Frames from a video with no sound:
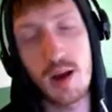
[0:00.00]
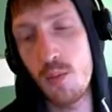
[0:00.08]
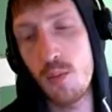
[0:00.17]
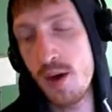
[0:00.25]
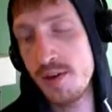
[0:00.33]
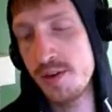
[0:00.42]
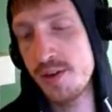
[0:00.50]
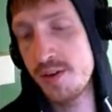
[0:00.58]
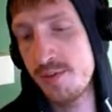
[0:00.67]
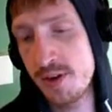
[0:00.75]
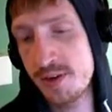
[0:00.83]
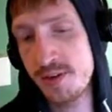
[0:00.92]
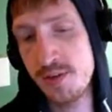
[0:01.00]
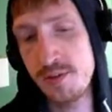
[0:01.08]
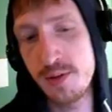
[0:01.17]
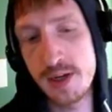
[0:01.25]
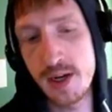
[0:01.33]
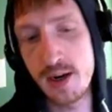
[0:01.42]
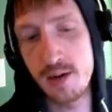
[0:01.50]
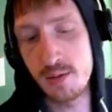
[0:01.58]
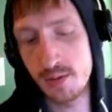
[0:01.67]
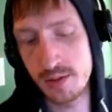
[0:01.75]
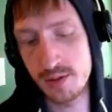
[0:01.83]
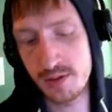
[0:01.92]
Why is this advice good right now?
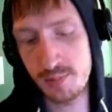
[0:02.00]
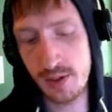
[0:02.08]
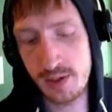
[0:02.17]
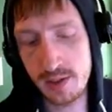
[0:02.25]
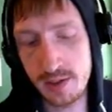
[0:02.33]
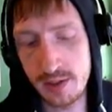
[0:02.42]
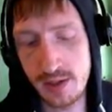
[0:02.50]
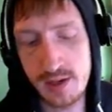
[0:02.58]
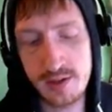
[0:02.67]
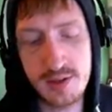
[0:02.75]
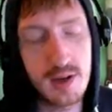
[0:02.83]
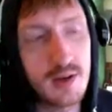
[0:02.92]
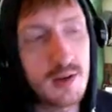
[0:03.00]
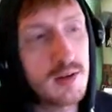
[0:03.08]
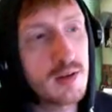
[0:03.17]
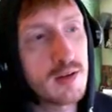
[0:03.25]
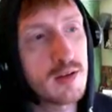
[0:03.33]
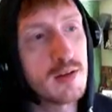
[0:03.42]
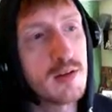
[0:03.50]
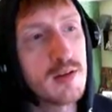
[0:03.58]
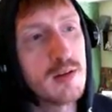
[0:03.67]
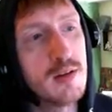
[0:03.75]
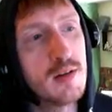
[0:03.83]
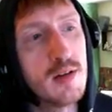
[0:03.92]
Despite the naysayers,
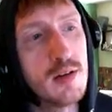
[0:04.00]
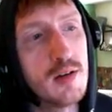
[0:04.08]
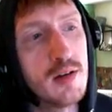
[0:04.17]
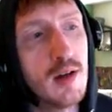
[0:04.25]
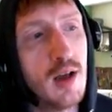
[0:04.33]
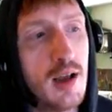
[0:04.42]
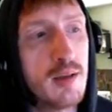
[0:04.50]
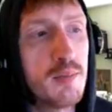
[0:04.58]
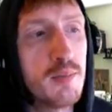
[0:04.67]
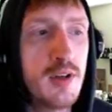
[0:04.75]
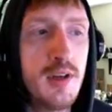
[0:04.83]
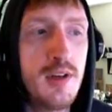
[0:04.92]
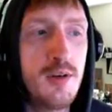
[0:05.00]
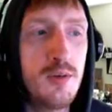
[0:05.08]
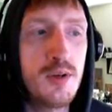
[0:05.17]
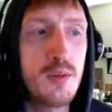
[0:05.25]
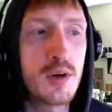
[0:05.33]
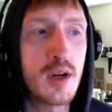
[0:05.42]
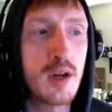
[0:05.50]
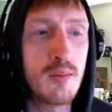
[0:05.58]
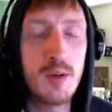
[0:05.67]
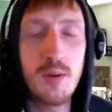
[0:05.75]
I'm continuing to work on my